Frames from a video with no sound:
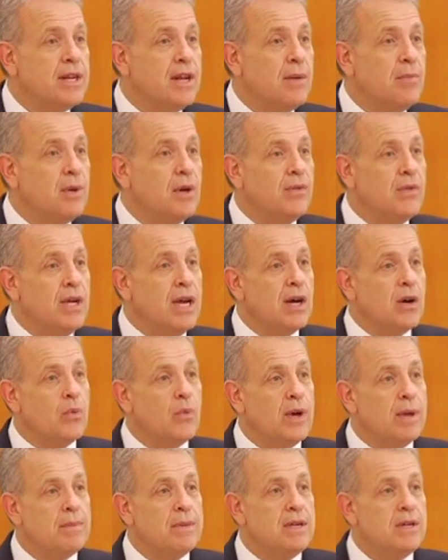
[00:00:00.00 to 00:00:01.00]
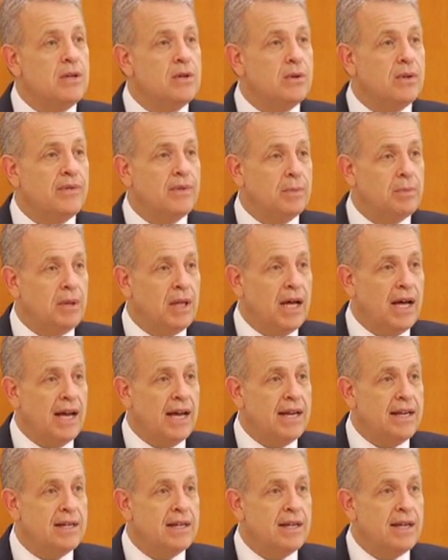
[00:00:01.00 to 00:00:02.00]
number of young women who have
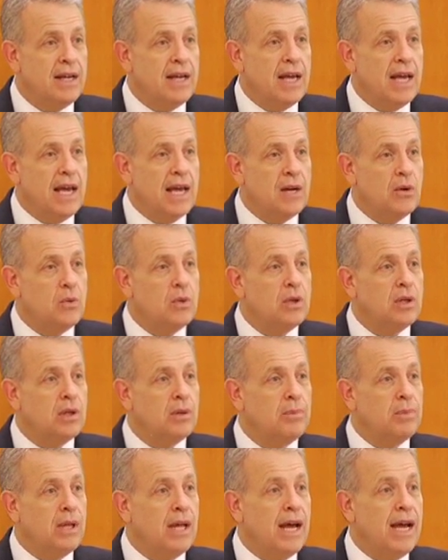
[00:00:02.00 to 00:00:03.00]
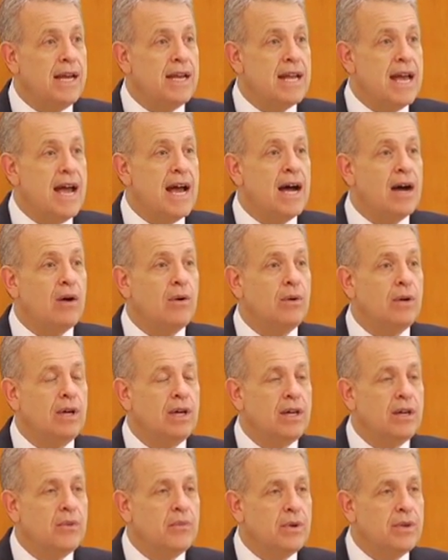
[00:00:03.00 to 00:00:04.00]
applied and who will apply now
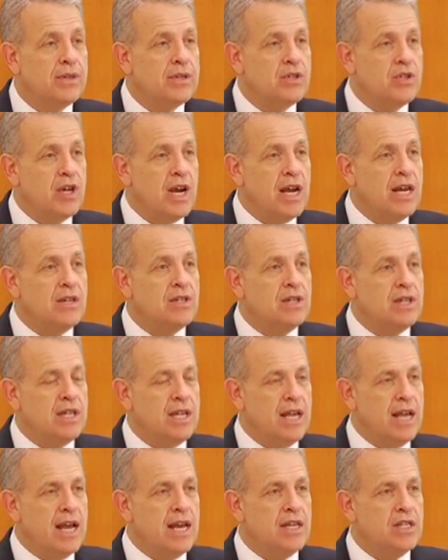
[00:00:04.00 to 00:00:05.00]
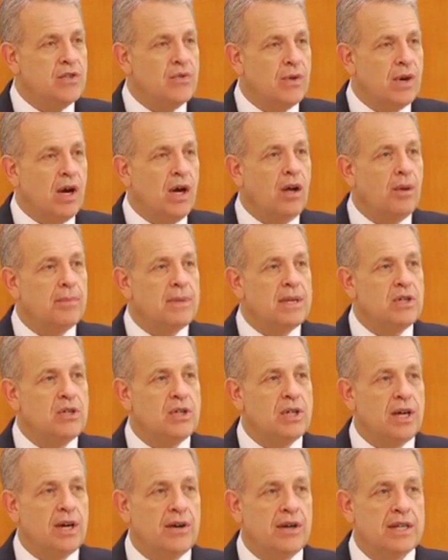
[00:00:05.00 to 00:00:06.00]
with the change in the age for all
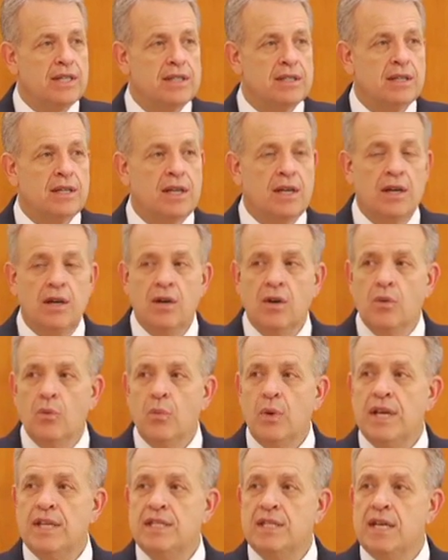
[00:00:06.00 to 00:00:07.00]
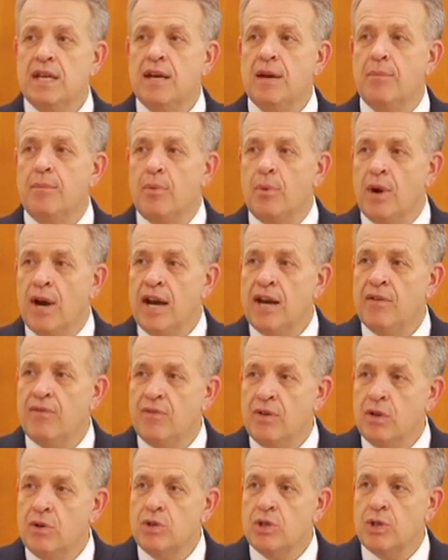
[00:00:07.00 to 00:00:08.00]
missionaries, we see a bright
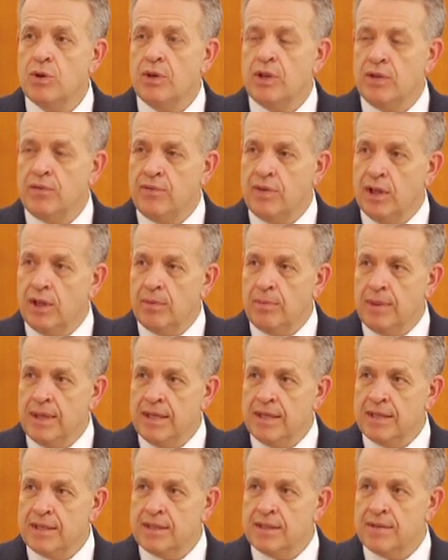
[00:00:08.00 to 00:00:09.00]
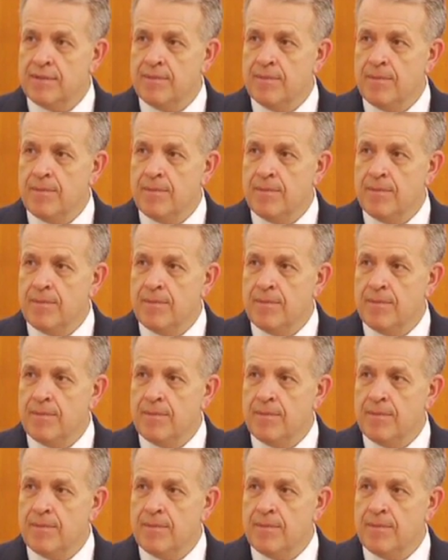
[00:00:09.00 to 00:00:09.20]
future in the Philippines.